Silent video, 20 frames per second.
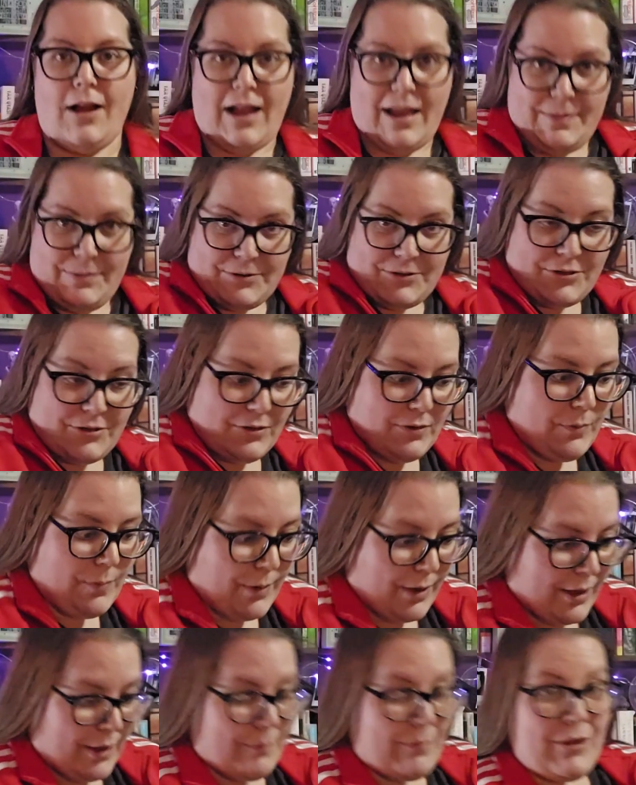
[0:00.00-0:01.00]
Hi Booktube,
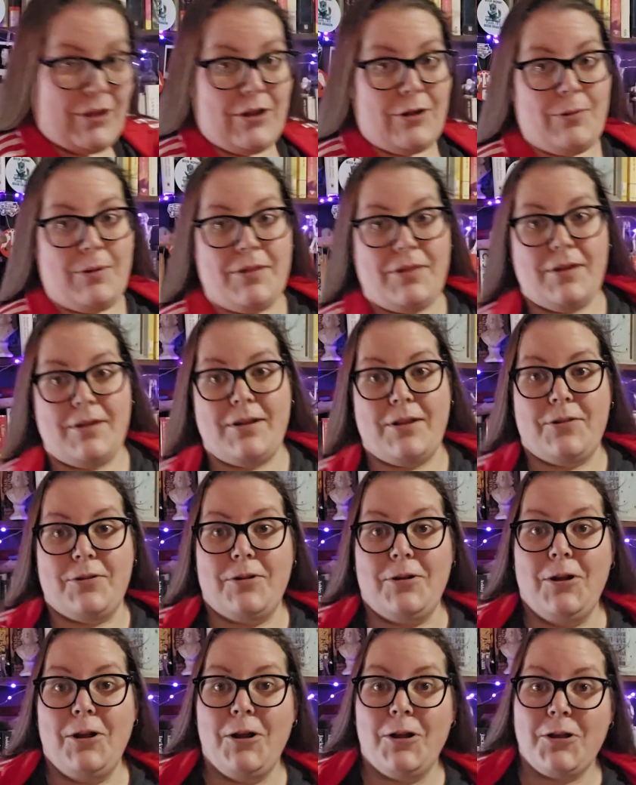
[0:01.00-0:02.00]
I'm here with
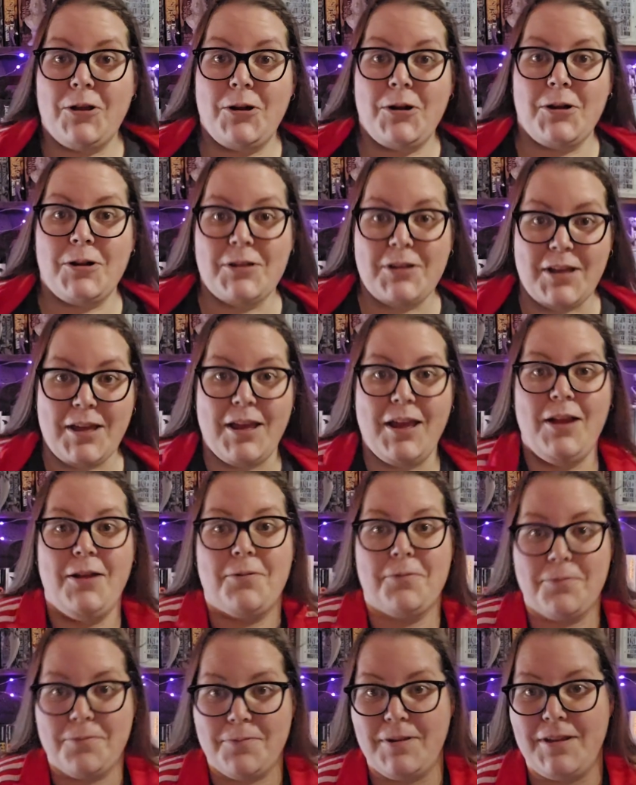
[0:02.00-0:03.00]
another currently
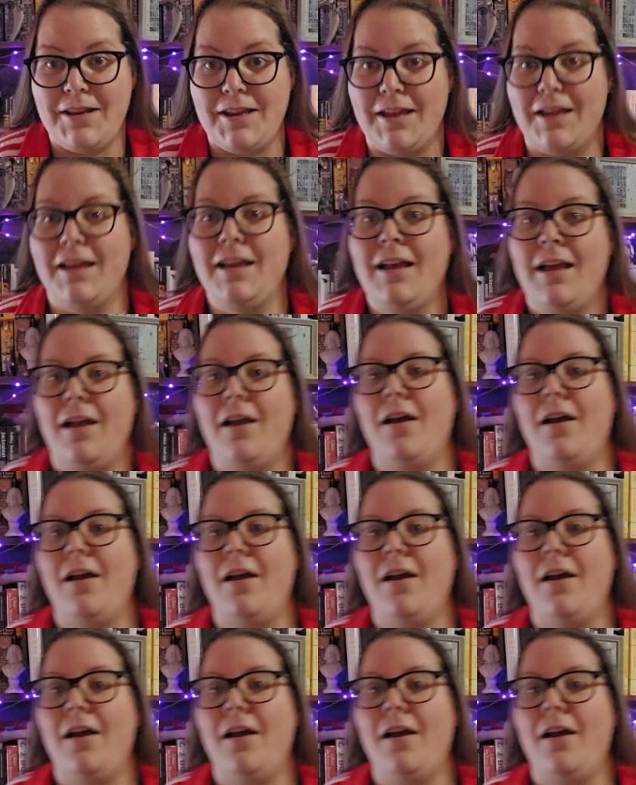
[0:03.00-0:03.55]
reading.